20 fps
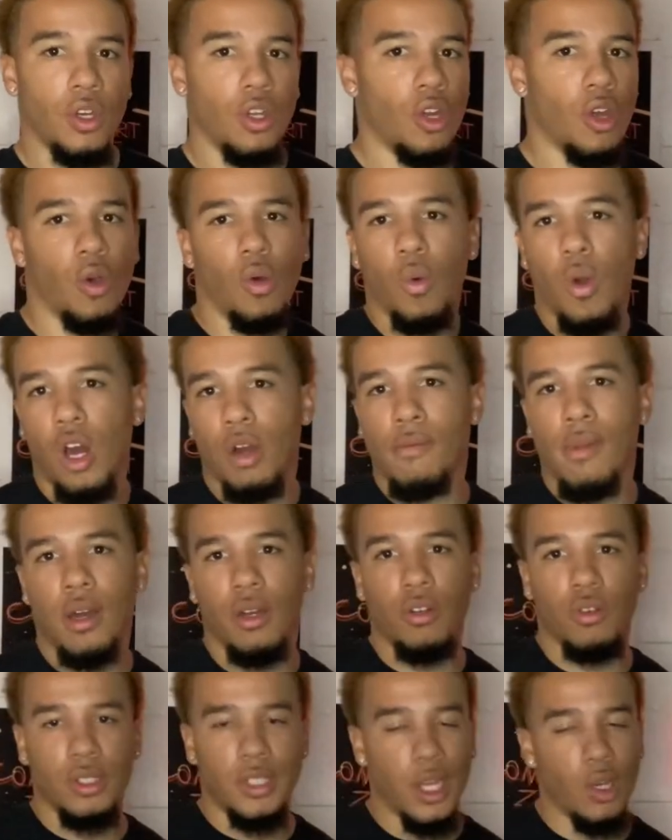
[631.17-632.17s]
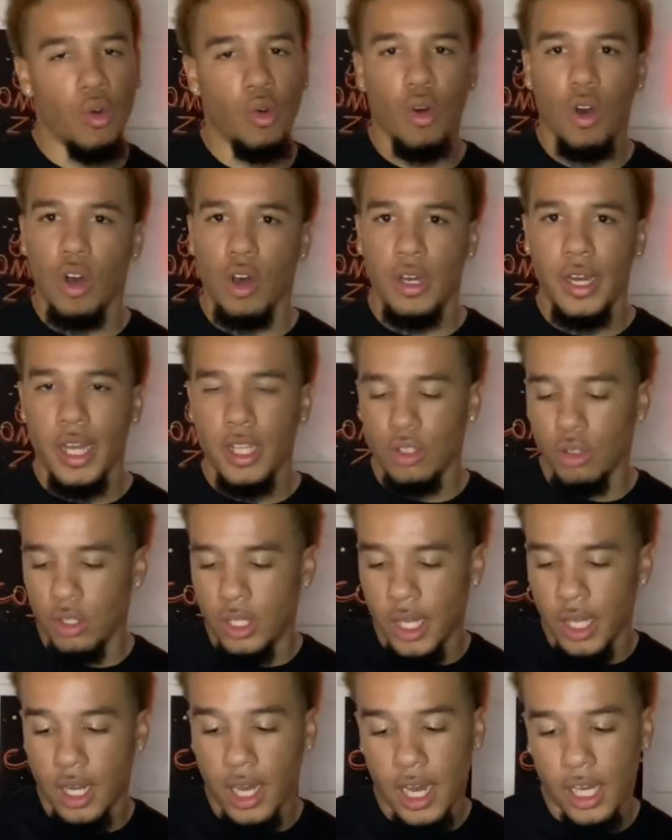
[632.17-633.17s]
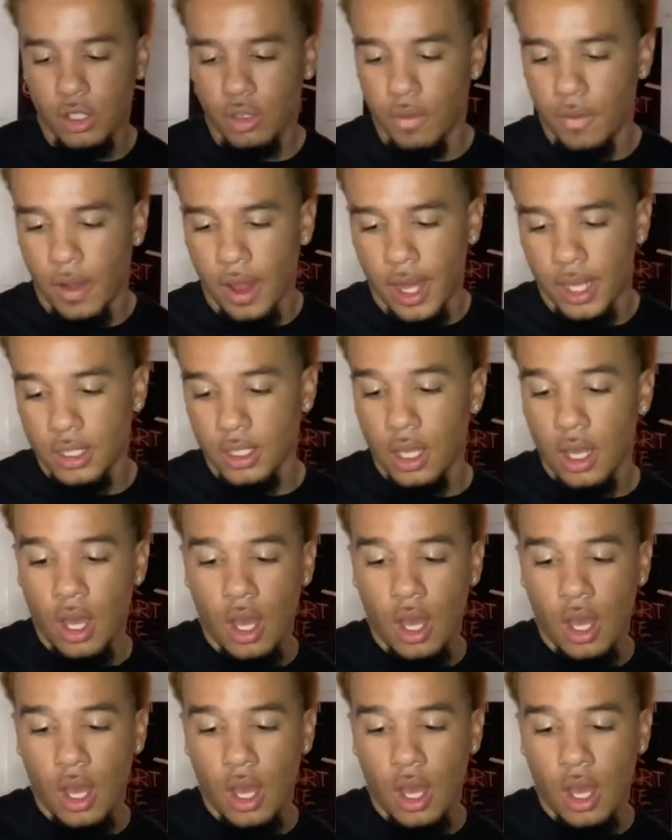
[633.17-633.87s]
You know, a water bottle don't stay cool all day, so you get a Hydro Flask.